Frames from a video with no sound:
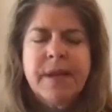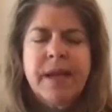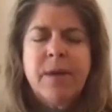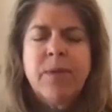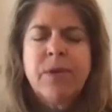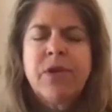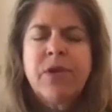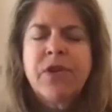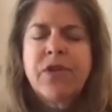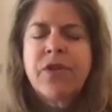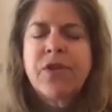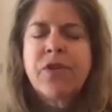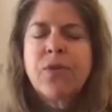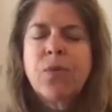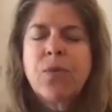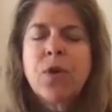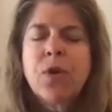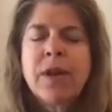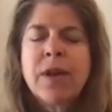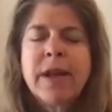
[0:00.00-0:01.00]
And we're just
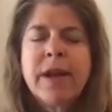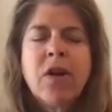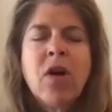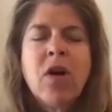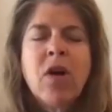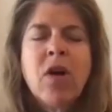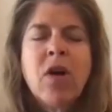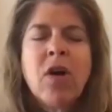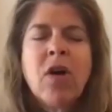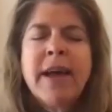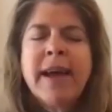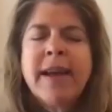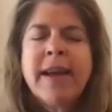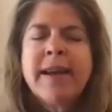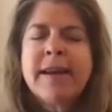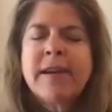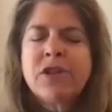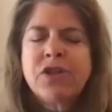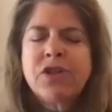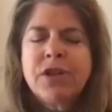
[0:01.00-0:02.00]
swirling all that
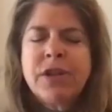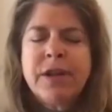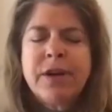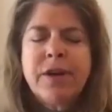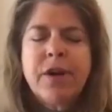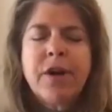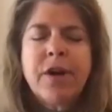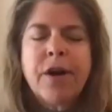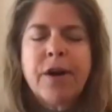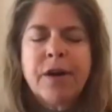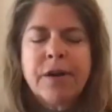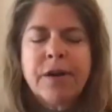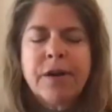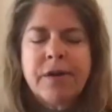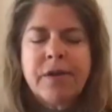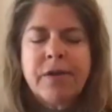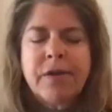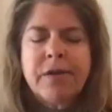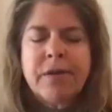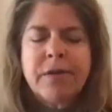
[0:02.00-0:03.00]
energy in our
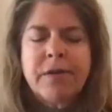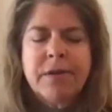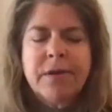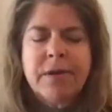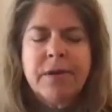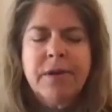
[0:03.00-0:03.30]
hearts.